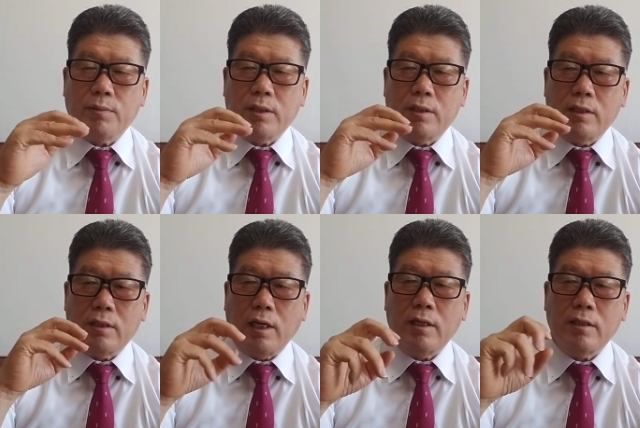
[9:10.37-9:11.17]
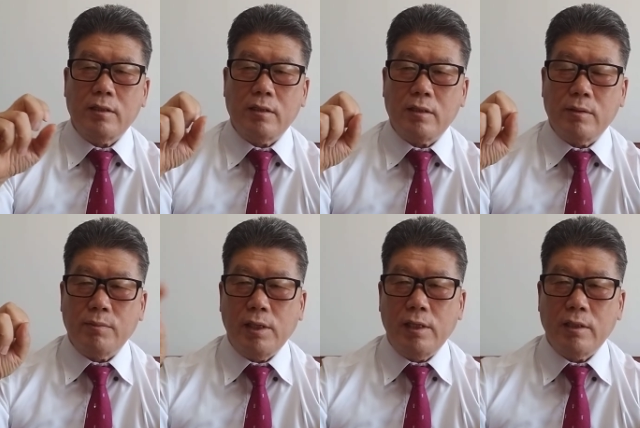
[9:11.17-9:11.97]
but the 900
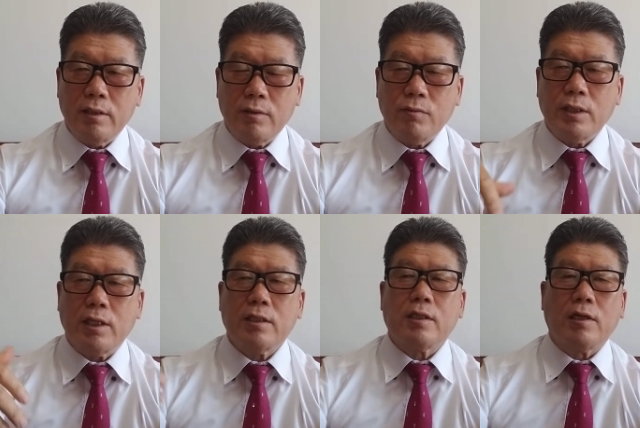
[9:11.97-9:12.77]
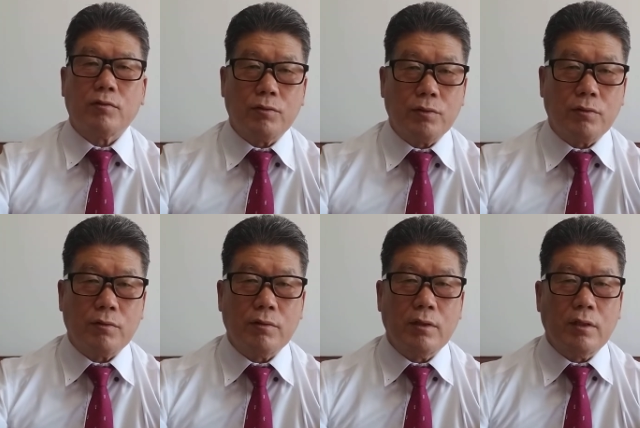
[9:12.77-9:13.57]
million we can sell to you.
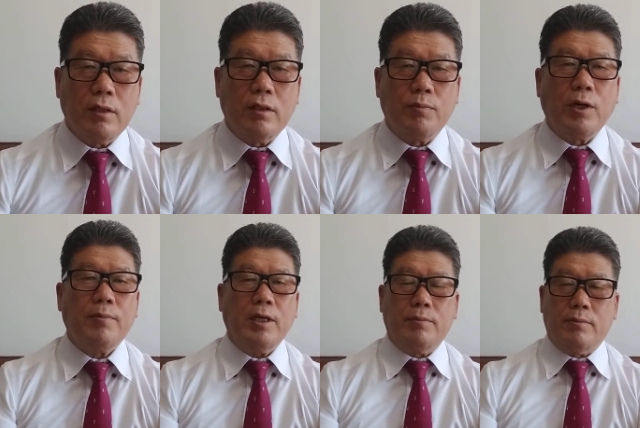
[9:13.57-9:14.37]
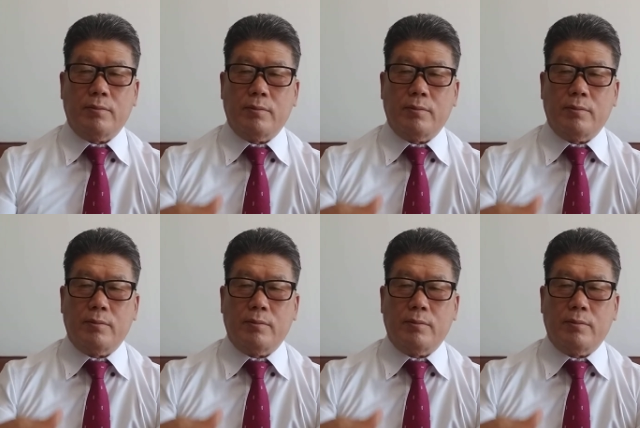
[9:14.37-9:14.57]
And the premium.